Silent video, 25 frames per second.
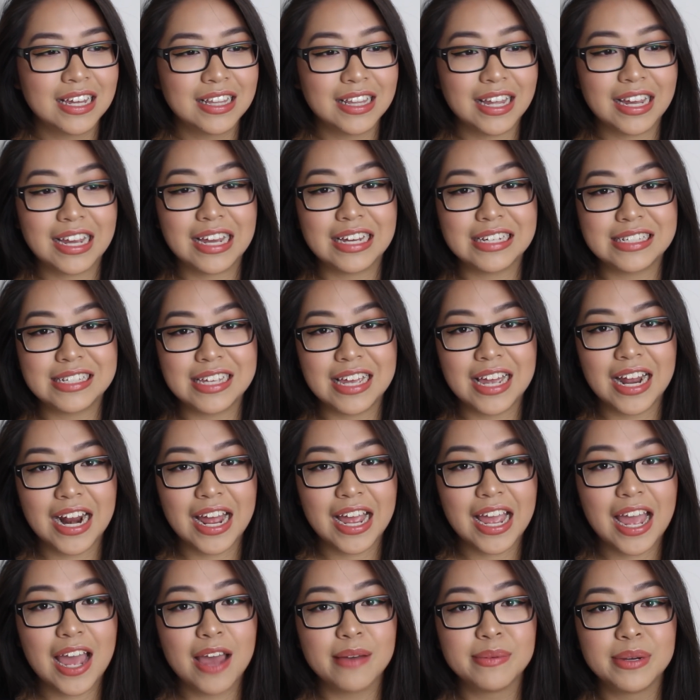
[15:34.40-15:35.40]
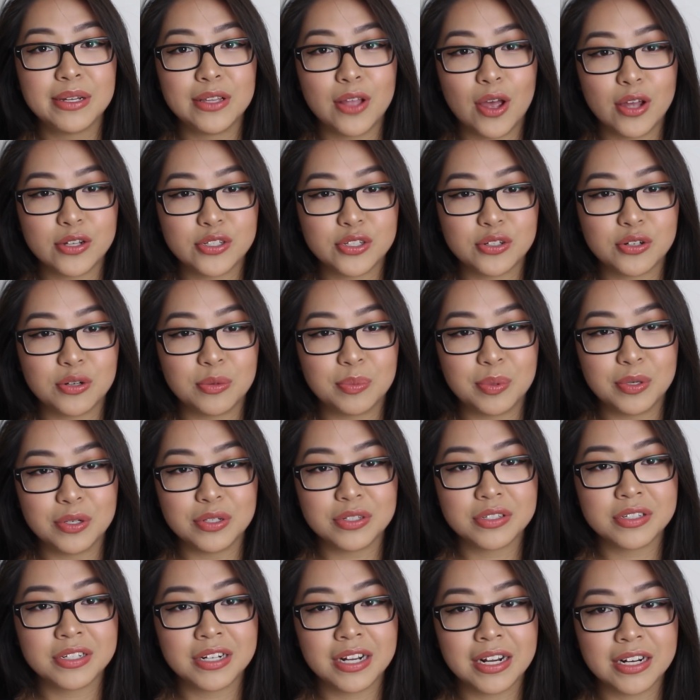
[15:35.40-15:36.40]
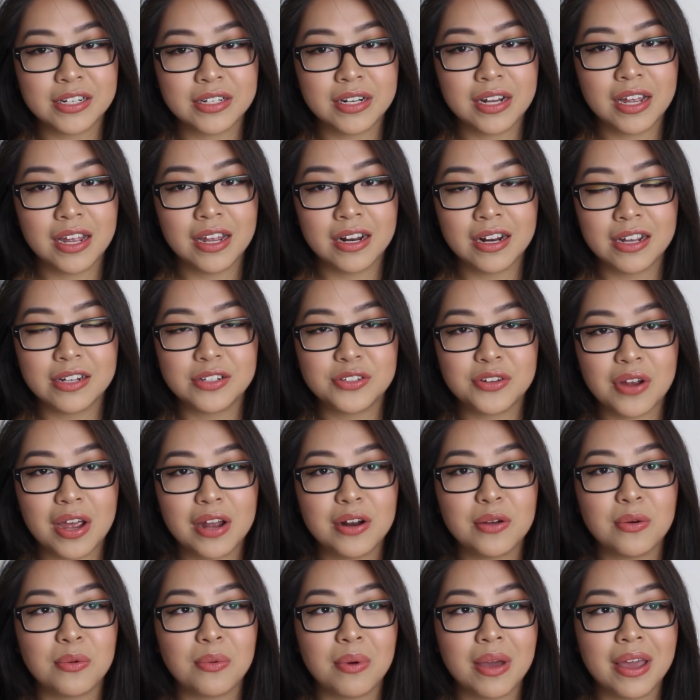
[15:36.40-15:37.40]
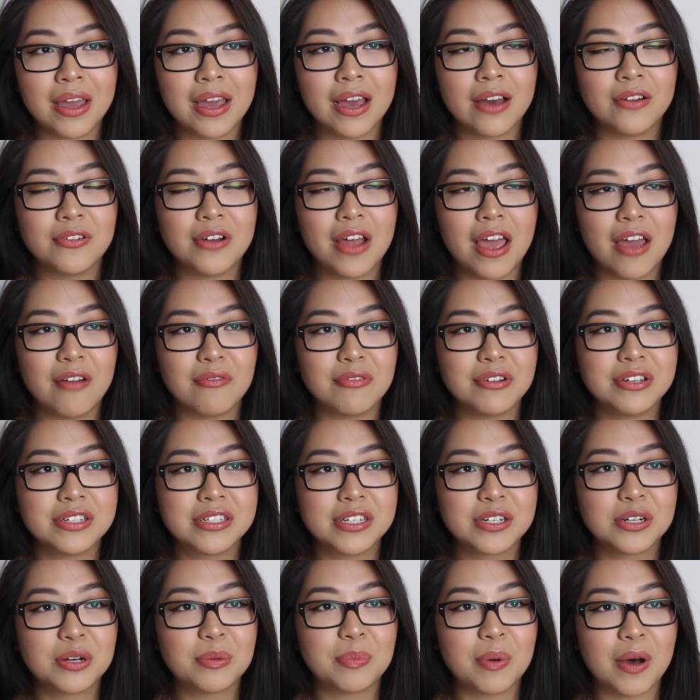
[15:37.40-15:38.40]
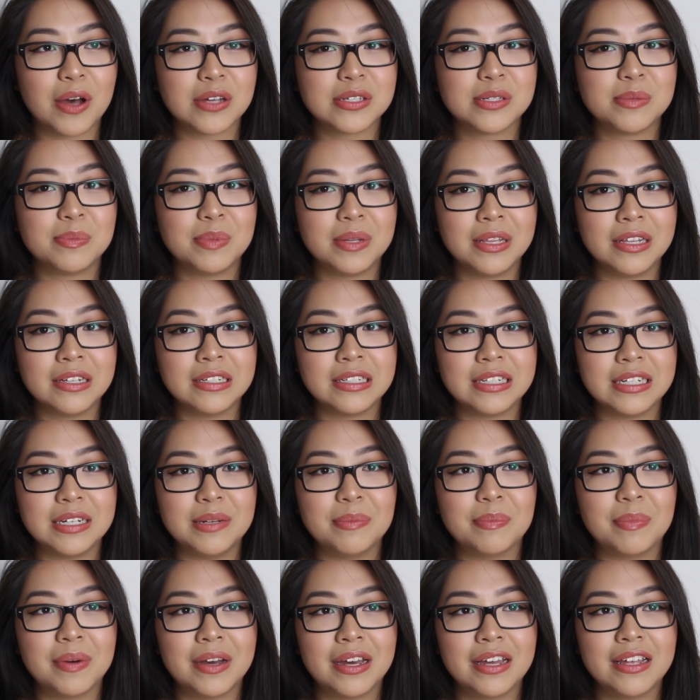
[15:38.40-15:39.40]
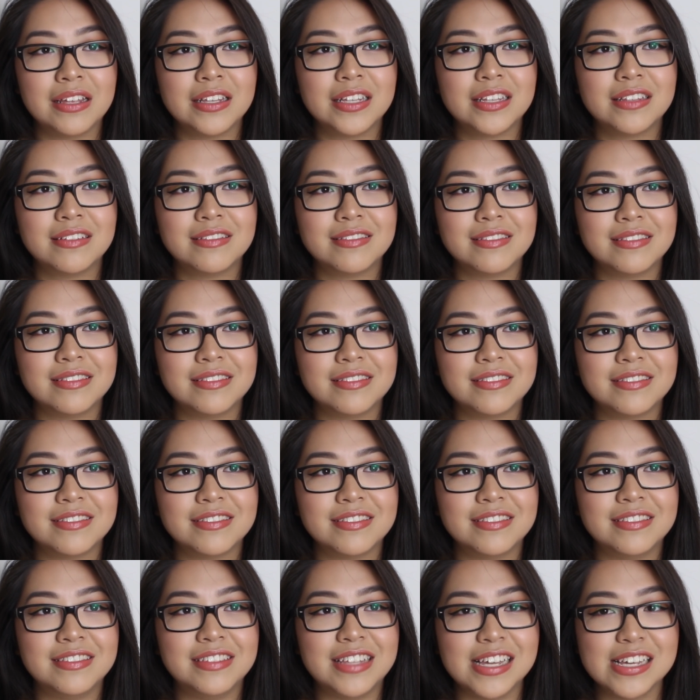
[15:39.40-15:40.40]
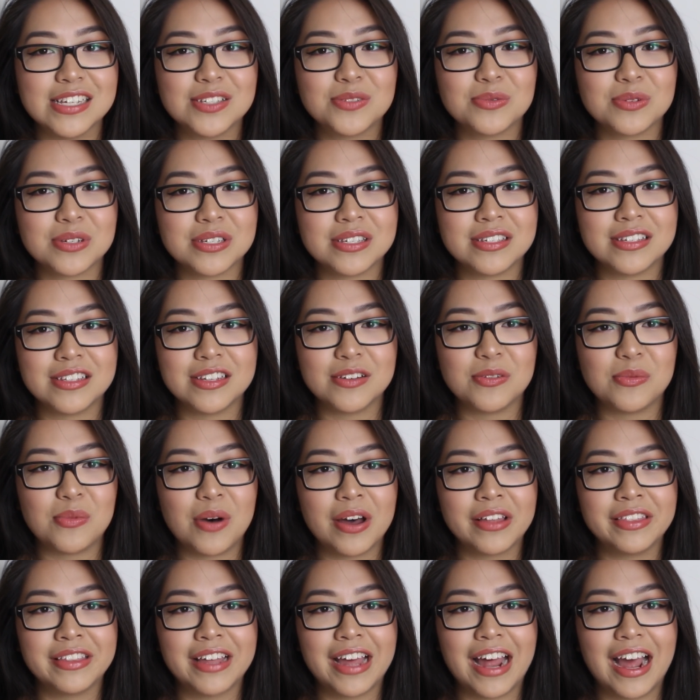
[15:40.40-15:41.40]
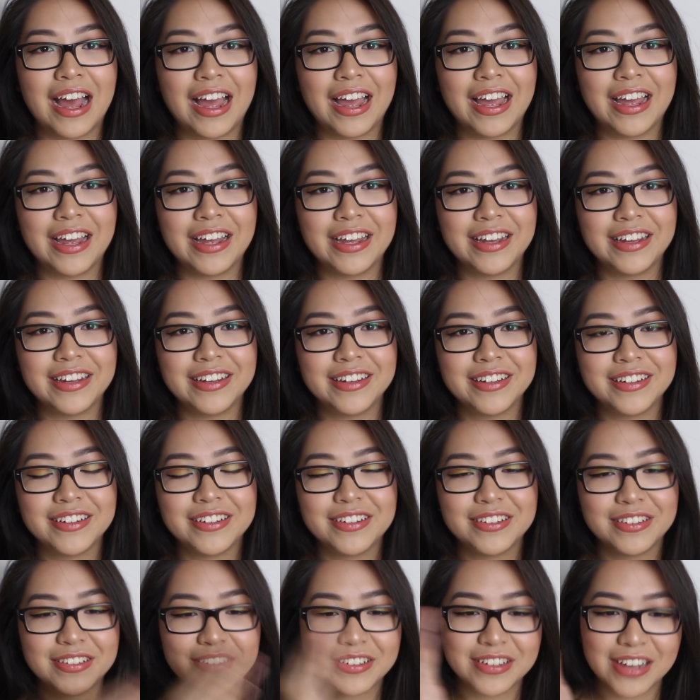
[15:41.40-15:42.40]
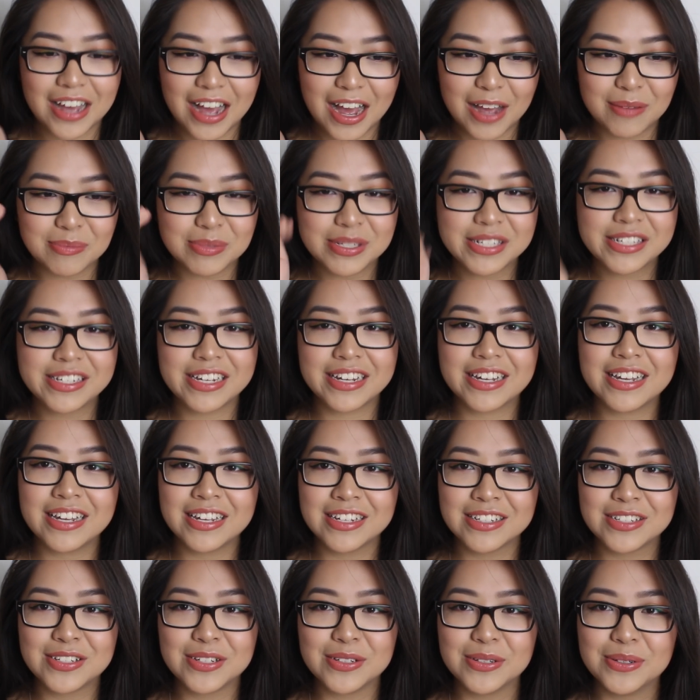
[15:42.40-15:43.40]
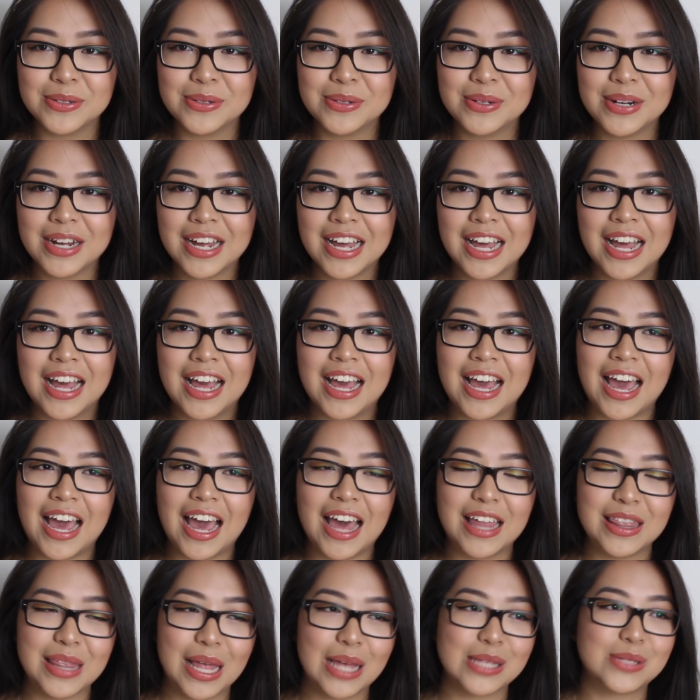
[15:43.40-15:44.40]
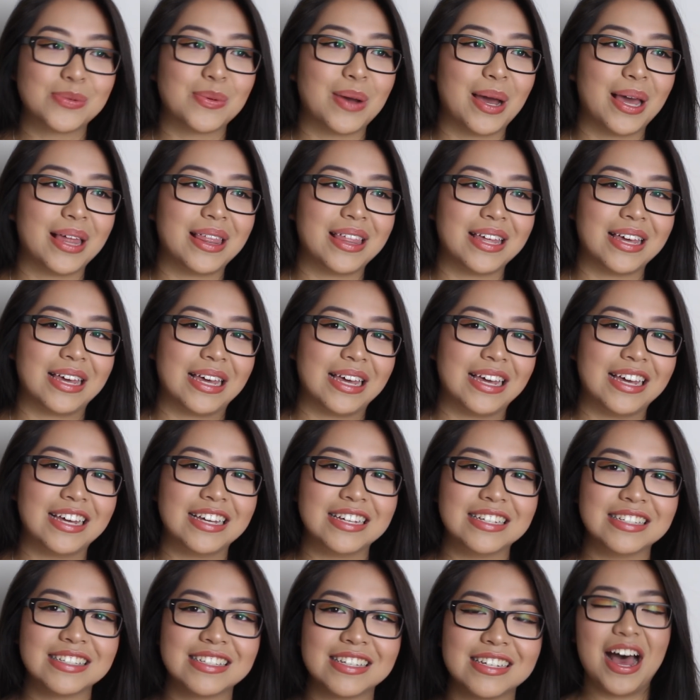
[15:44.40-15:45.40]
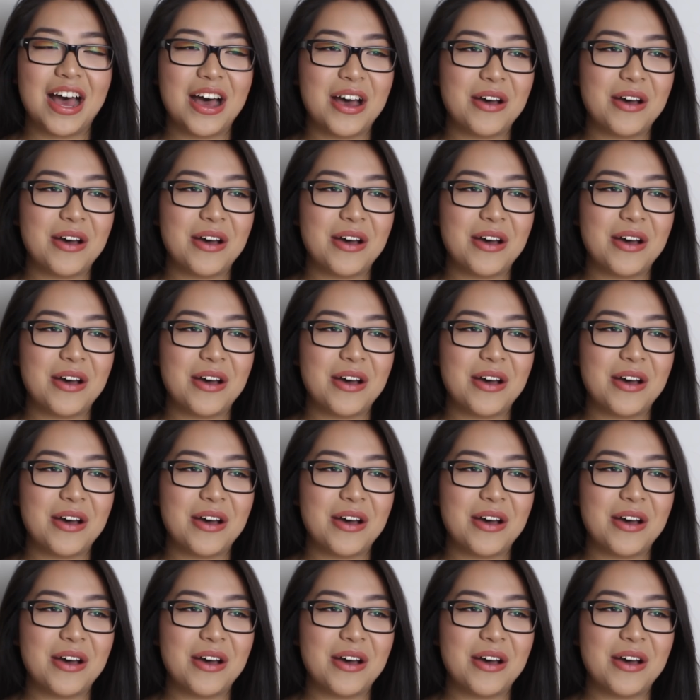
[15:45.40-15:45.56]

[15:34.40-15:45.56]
like I said, I am a logical person and I try to weigh out every single possibility, but this was the one that I'm sticking to, and that's what I think it is.